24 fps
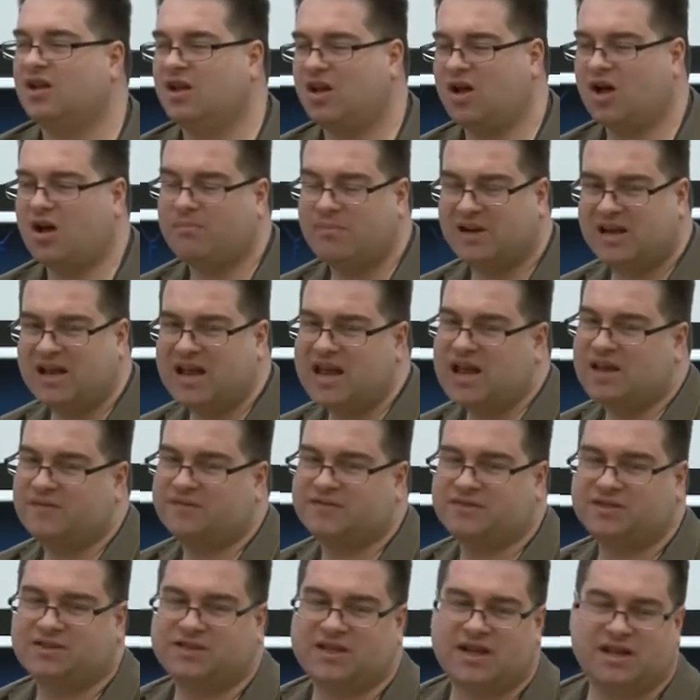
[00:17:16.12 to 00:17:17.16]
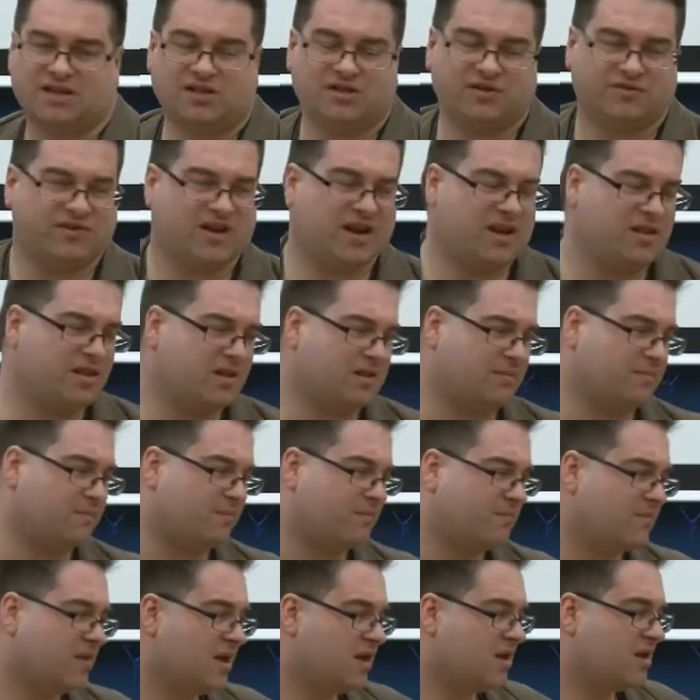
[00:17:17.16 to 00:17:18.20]
our beliefs and defend them
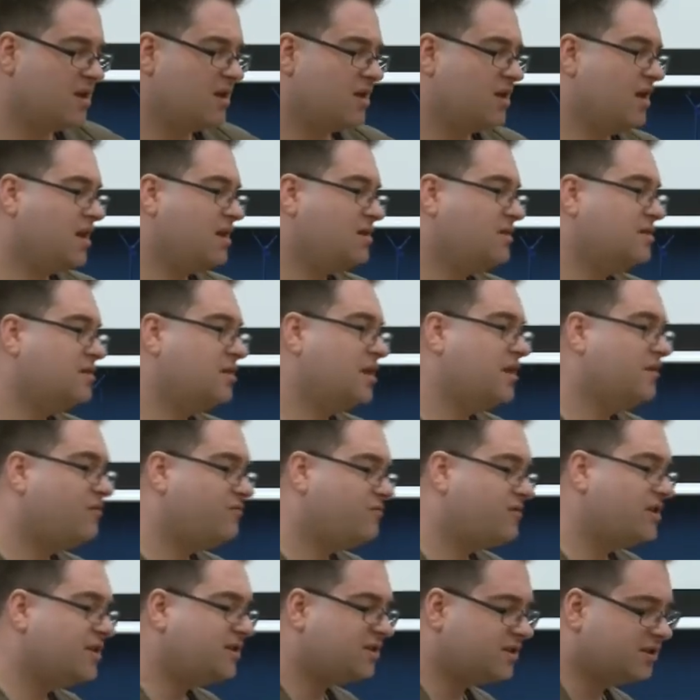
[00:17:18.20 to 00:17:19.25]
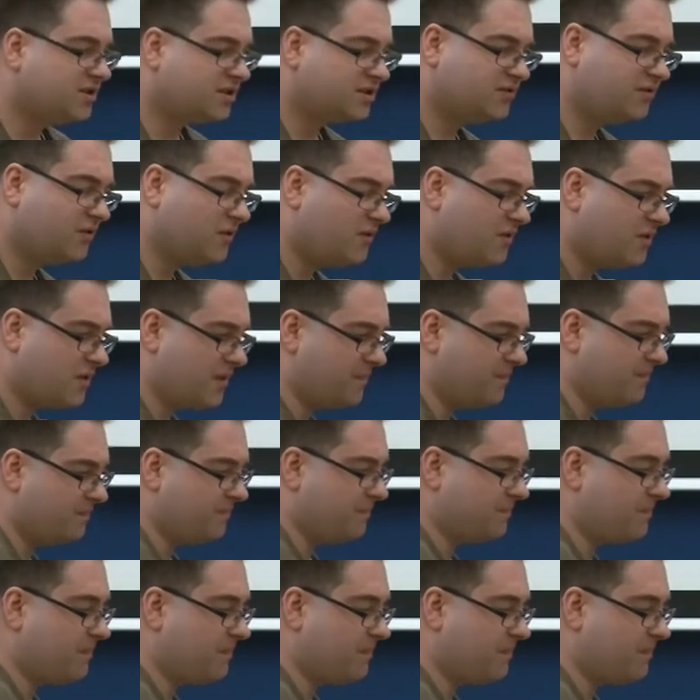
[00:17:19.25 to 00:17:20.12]
and give reasons for them.